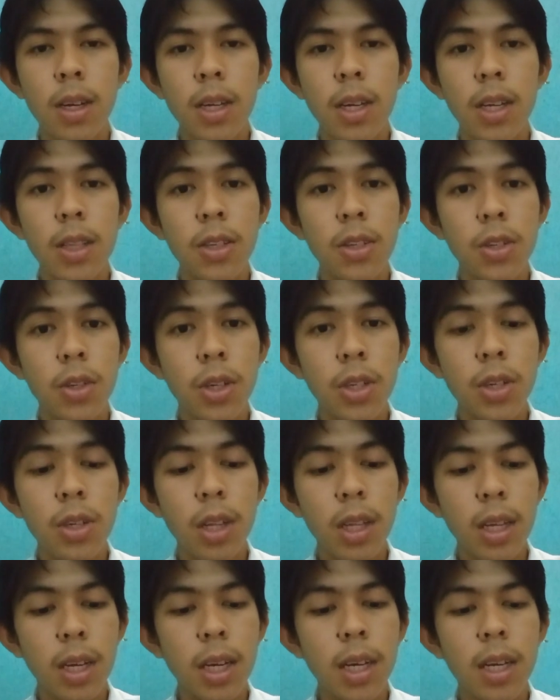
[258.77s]
It is
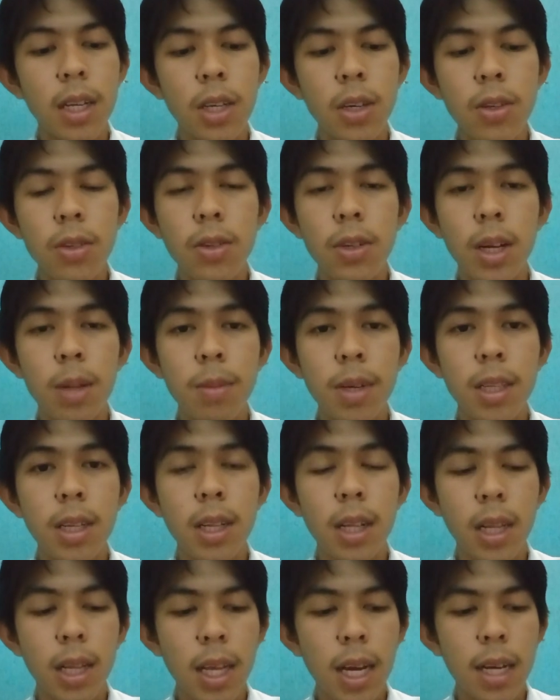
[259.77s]
regionally neutral middle
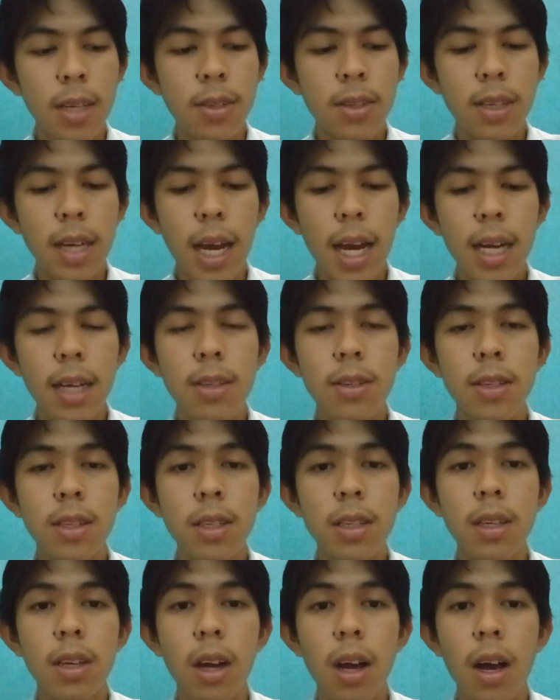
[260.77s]
class
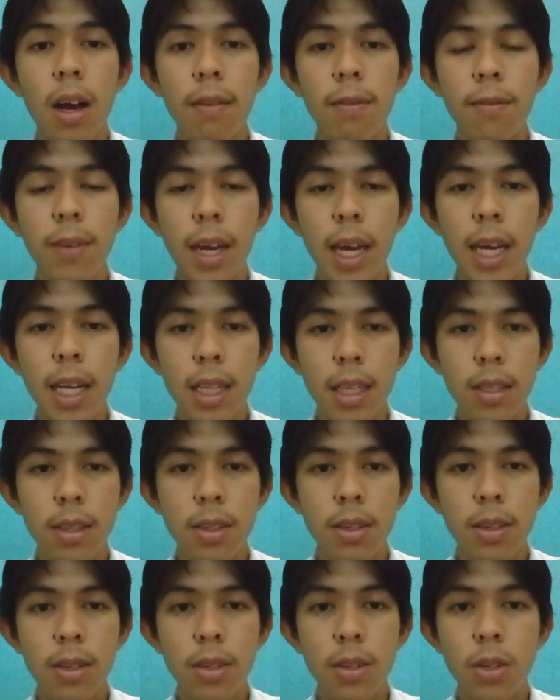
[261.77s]
accent of England.
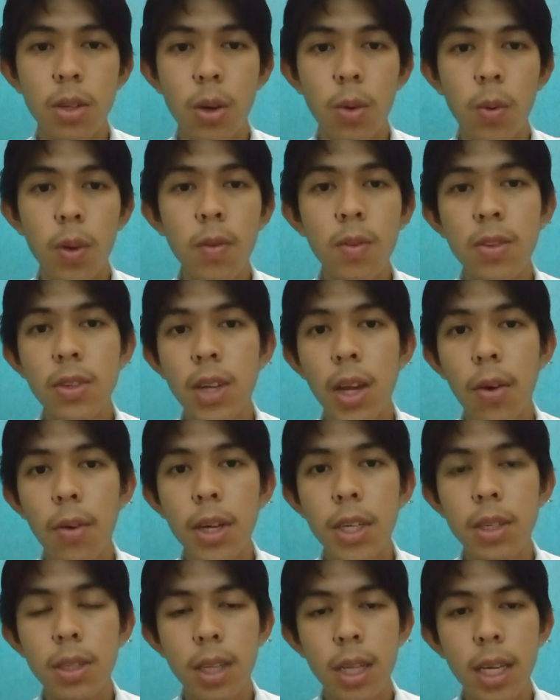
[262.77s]
So when we say
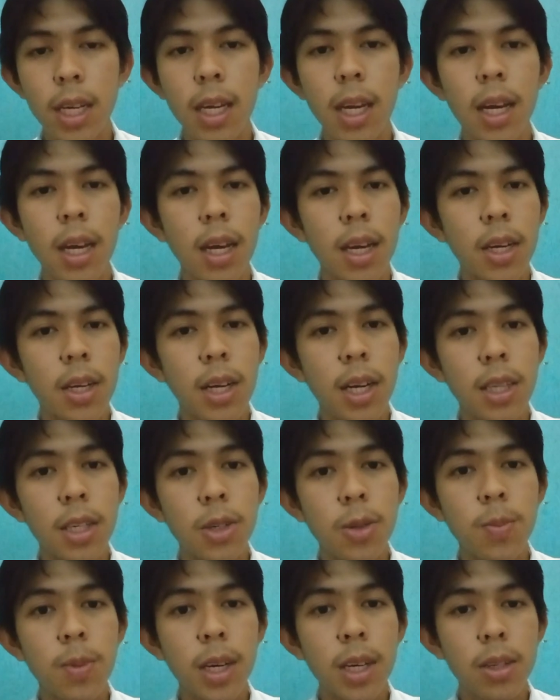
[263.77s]
regionally, it
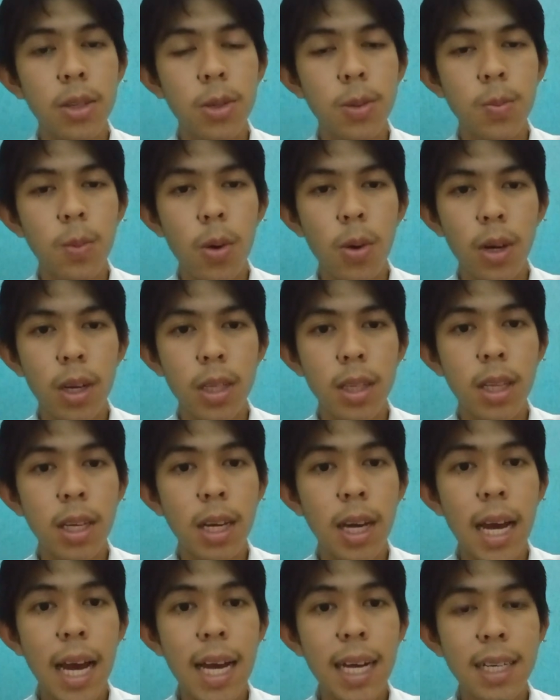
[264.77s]
is being spoken.
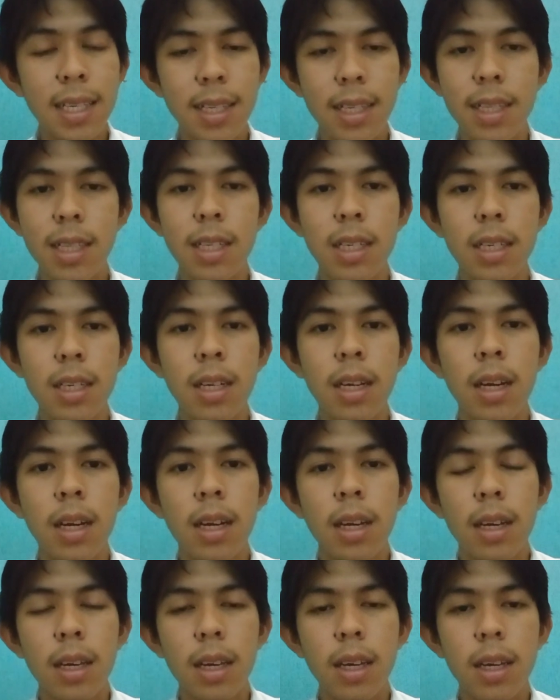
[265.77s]
The accent
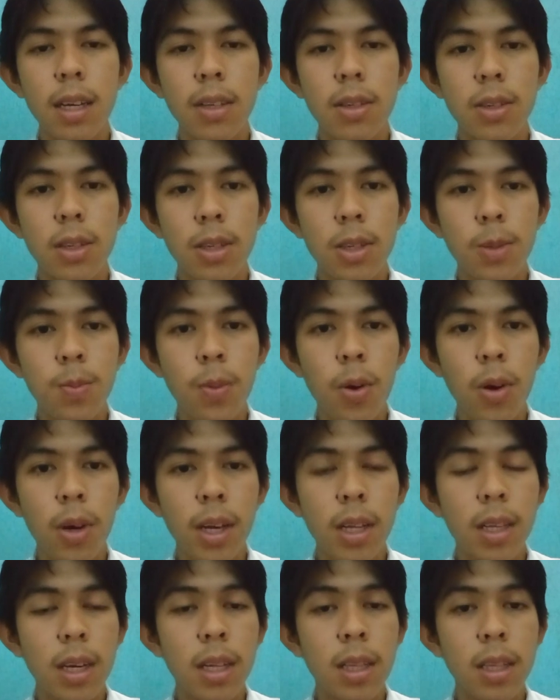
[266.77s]
is
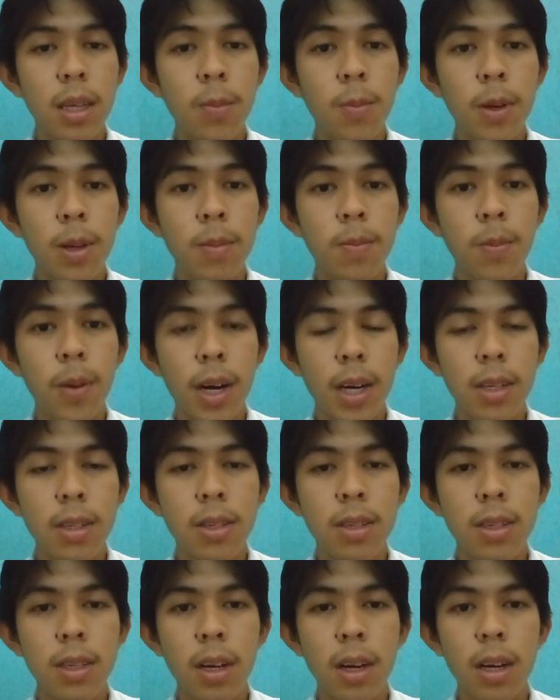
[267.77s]
spoken in different
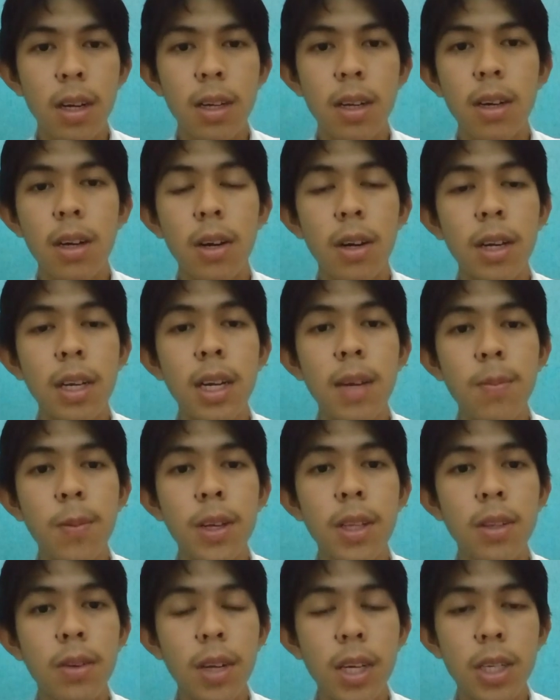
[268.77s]
parts or in
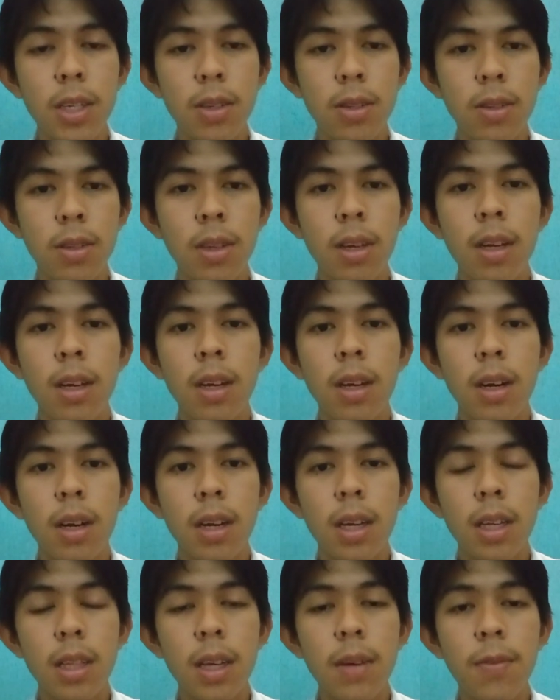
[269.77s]
different
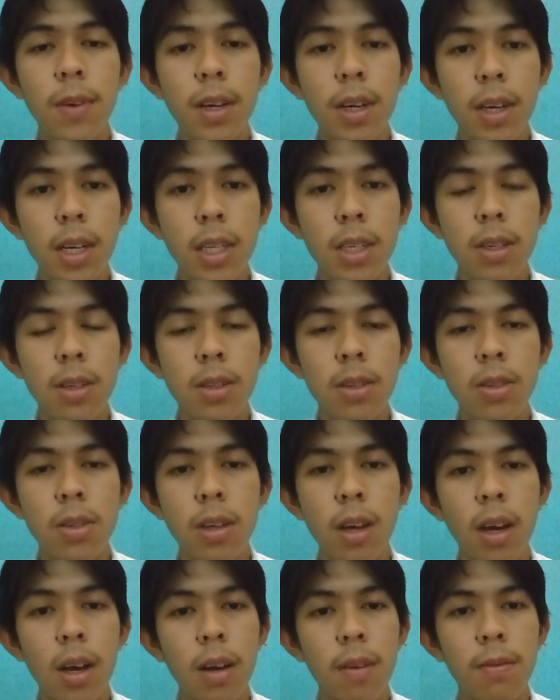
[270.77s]
regions
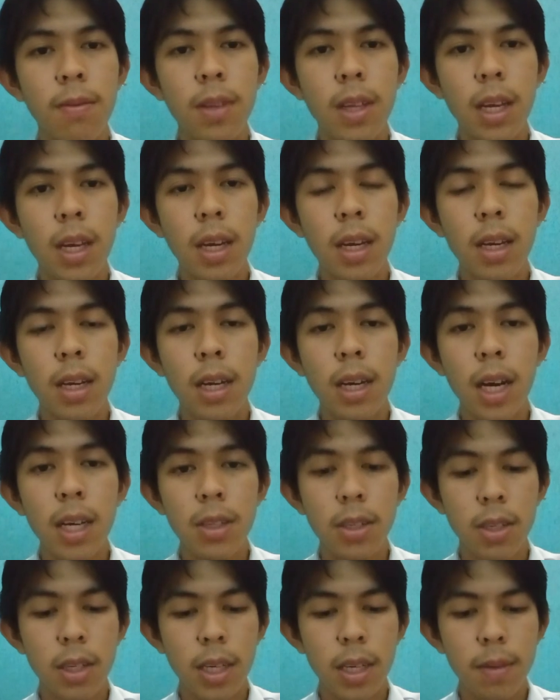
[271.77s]
of the
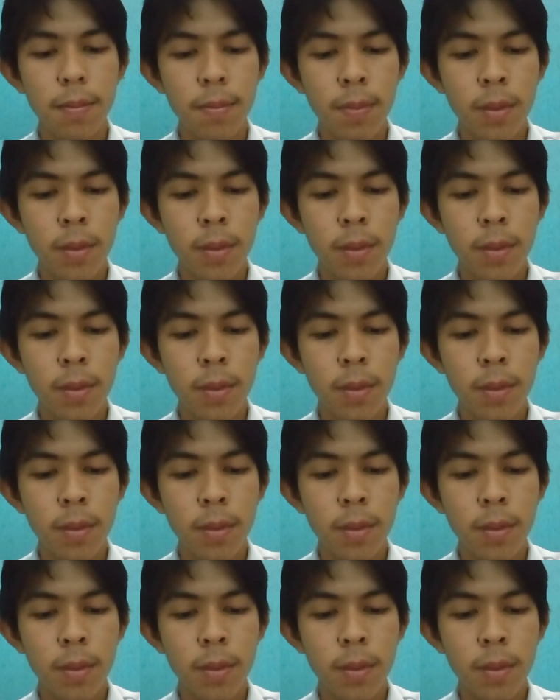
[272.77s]
country.